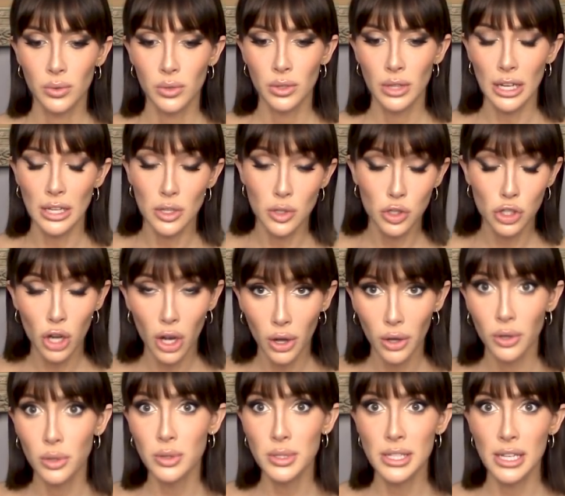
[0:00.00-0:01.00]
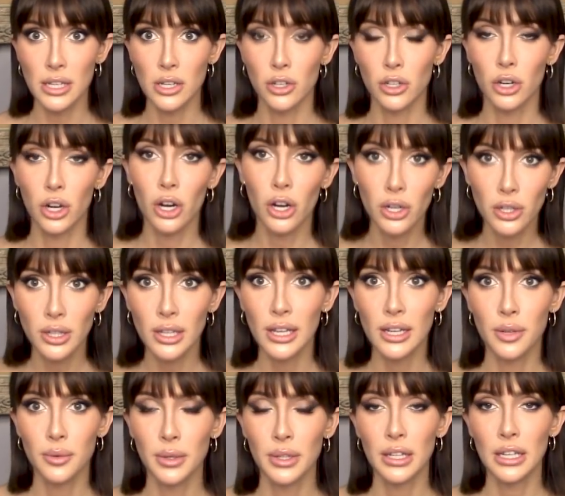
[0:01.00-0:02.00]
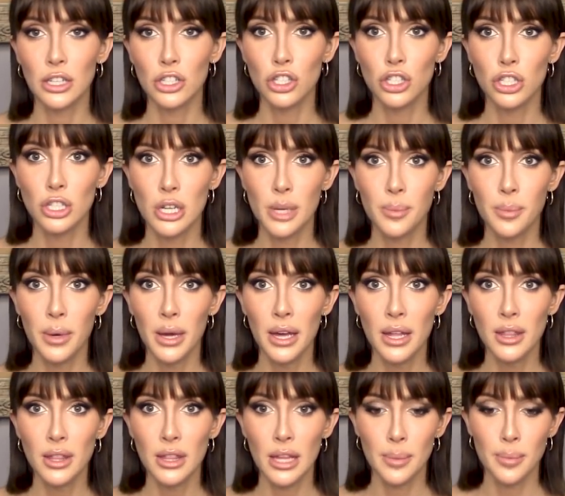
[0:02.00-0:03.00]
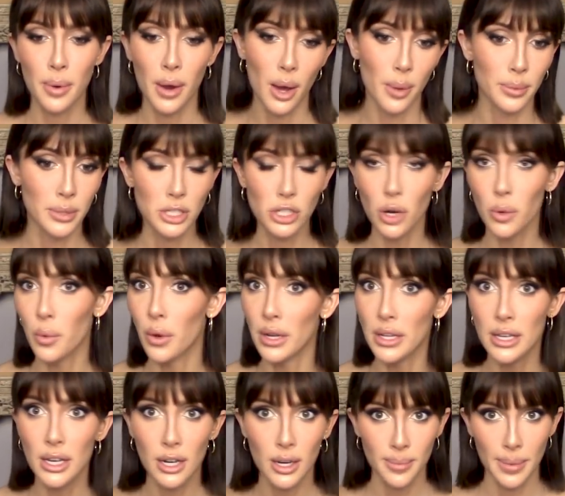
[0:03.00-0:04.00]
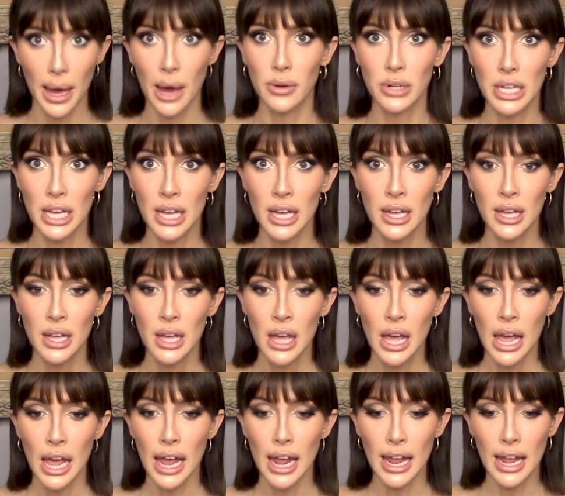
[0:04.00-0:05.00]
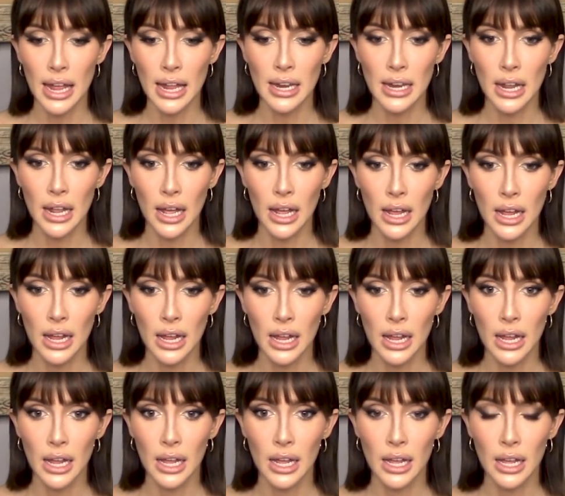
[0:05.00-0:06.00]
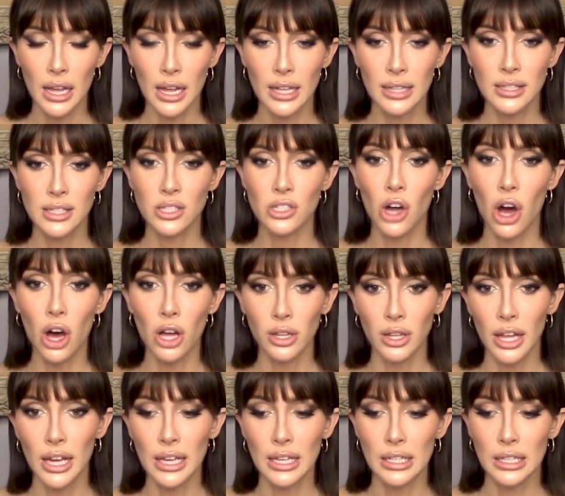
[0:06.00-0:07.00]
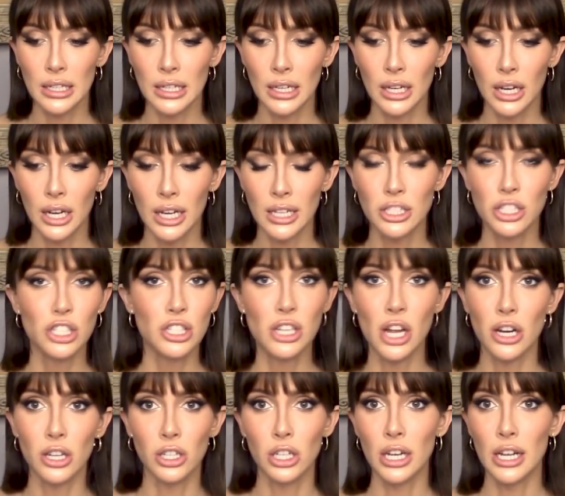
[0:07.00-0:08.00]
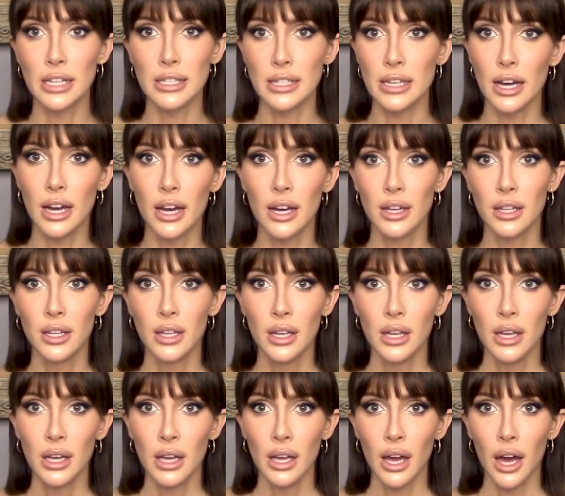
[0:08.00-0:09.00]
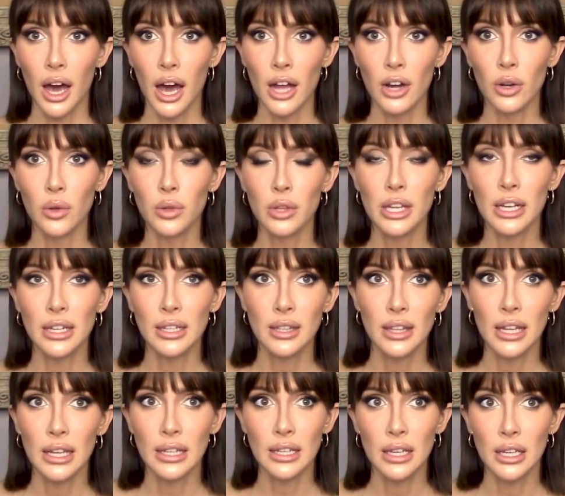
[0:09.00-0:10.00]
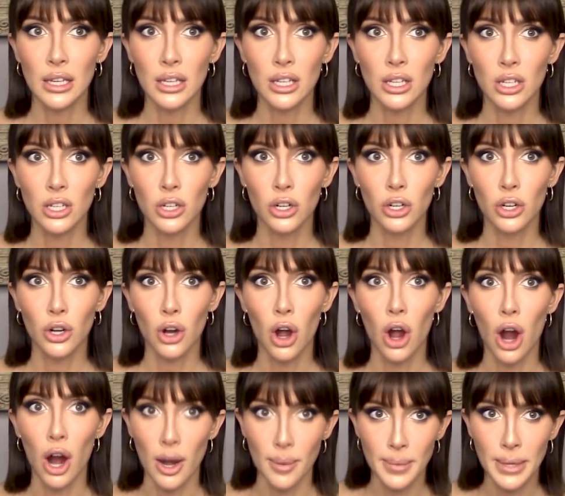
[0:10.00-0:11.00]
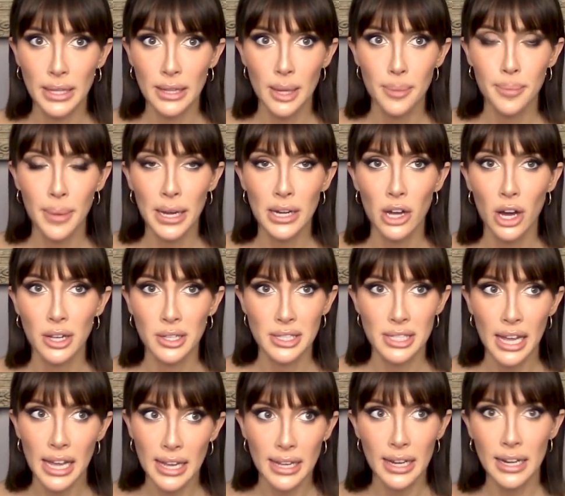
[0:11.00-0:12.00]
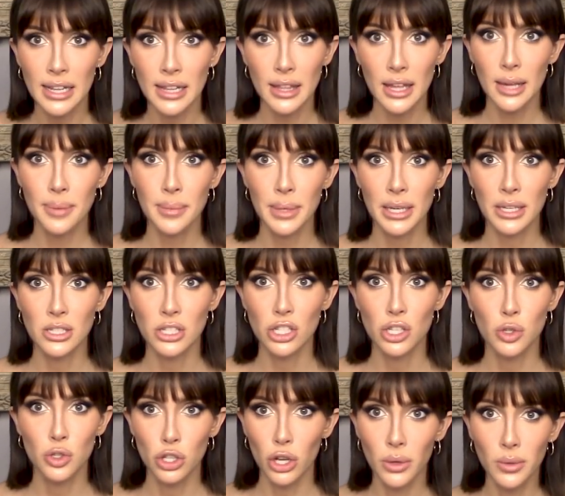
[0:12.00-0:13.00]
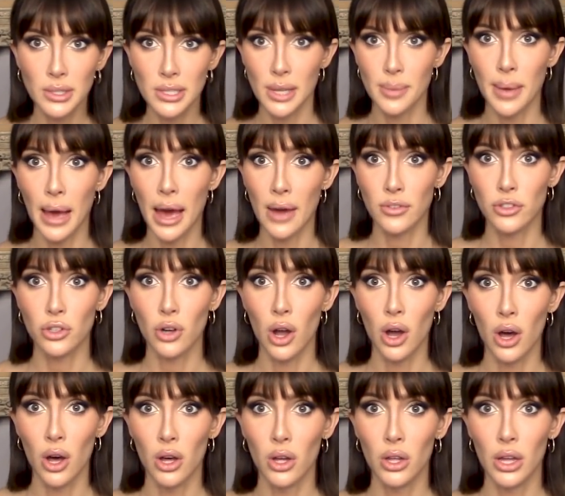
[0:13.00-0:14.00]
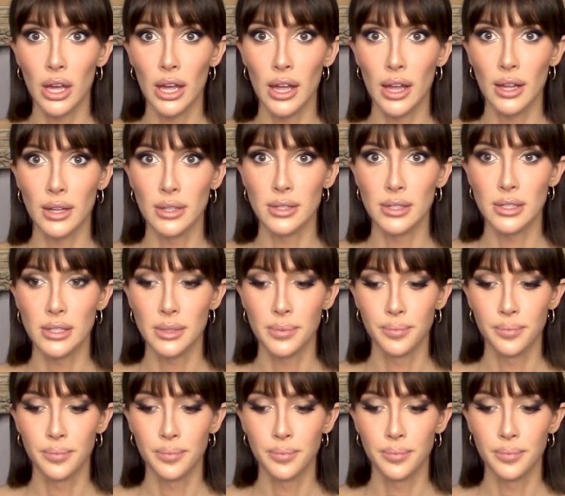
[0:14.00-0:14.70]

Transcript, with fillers: that you chose that you're currently in a relationship with. They probably don't want to hear about it. And it's not like, it's just not a good idea. I don't think like you're harming them by not saying anything because you chose them after all and